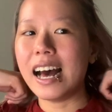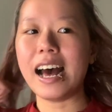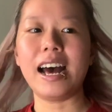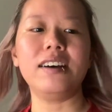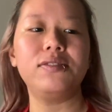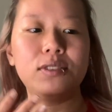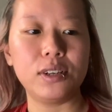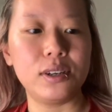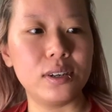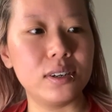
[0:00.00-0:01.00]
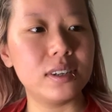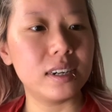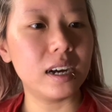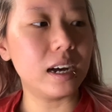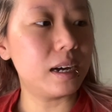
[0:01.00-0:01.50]
after
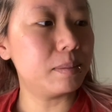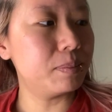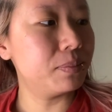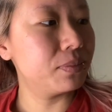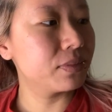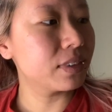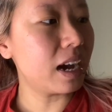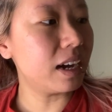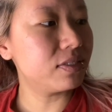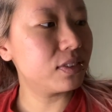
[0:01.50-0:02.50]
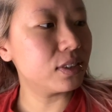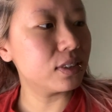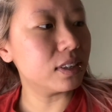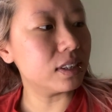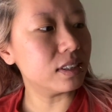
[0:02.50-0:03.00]

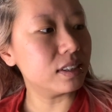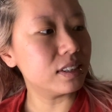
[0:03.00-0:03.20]
the